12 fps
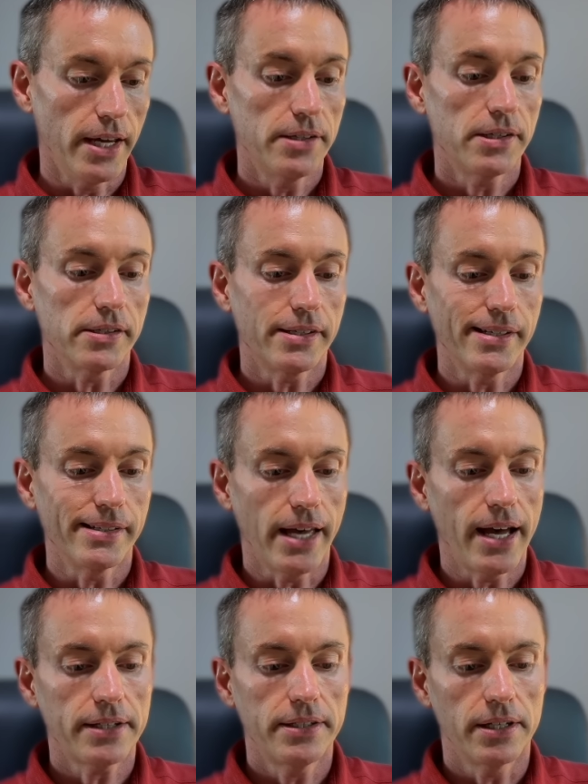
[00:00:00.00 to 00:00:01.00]
agency's
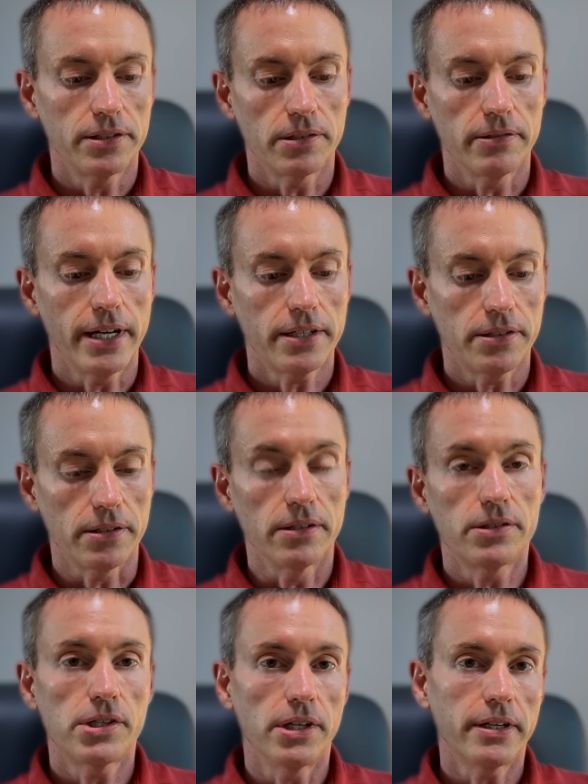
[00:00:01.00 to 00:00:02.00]
acting director,
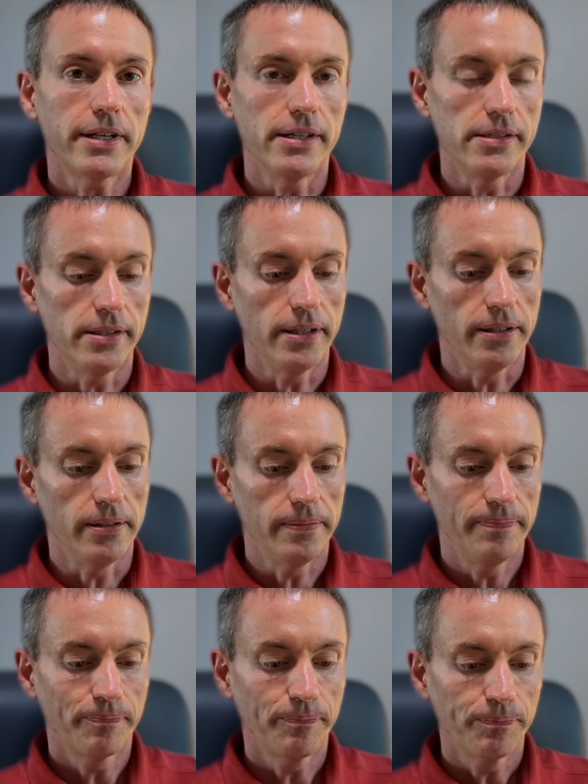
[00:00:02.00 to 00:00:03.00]
Chuck
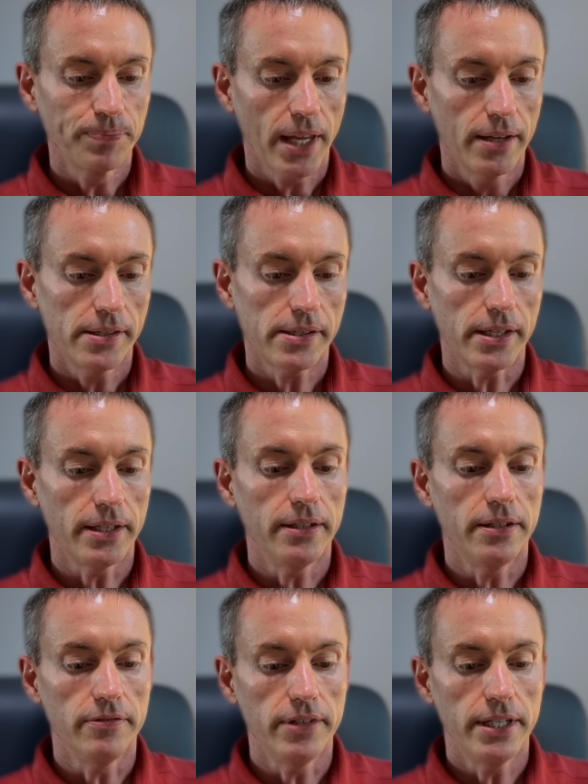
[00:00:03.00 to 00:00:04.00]
Ezell, said in
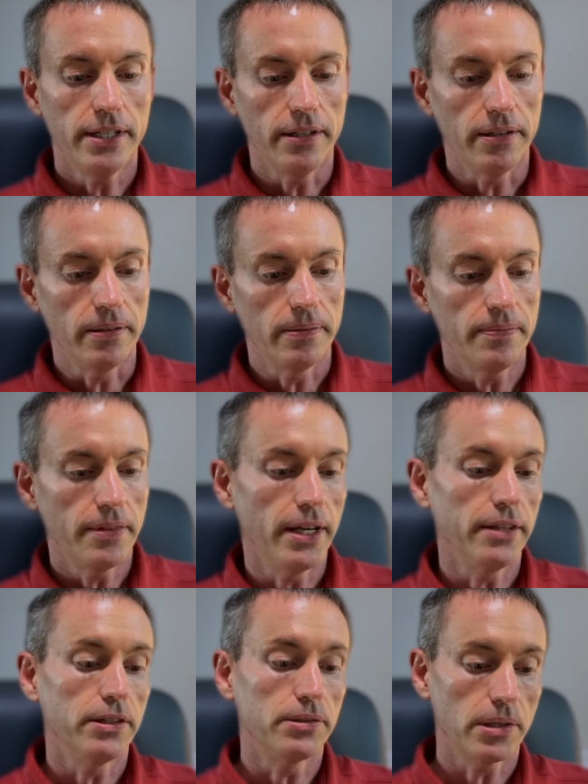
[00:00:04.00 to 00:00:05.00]
a video
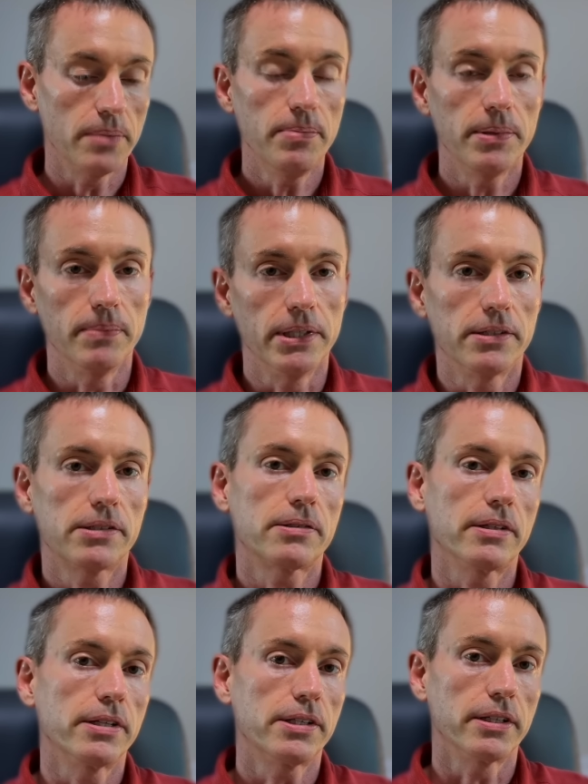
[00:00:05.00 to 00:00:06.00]
that the Trump
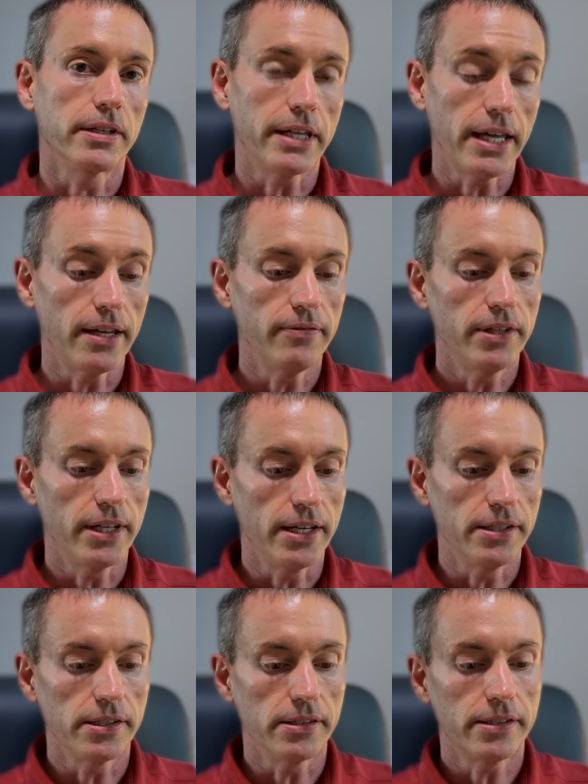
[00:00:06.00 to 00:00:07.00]
administration gave the
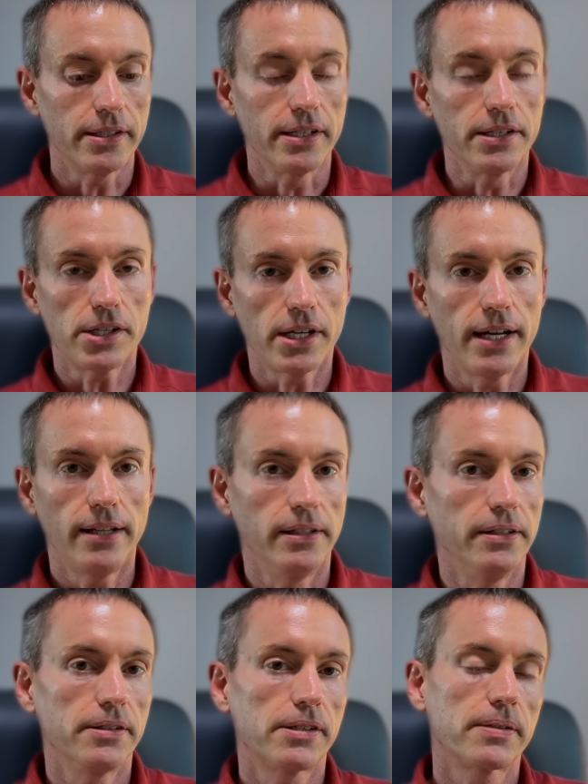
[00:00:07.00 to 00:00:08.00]
agency a
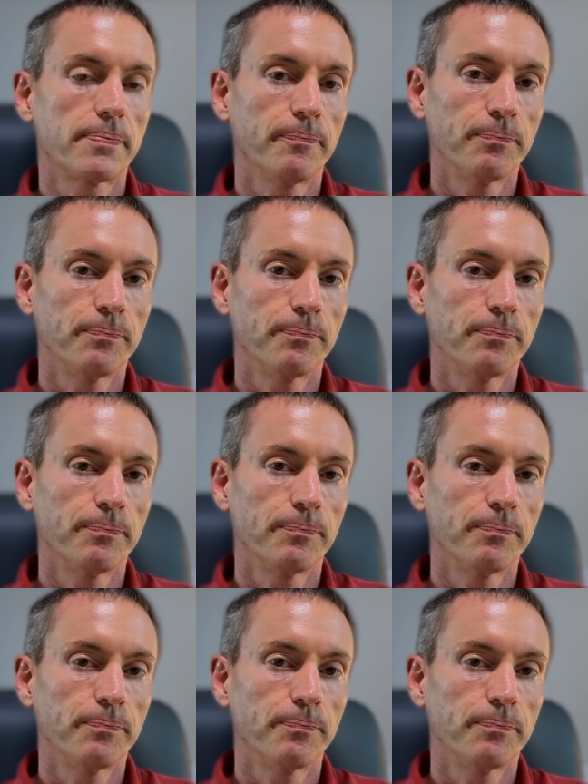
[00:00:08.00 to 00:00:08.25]
challenge.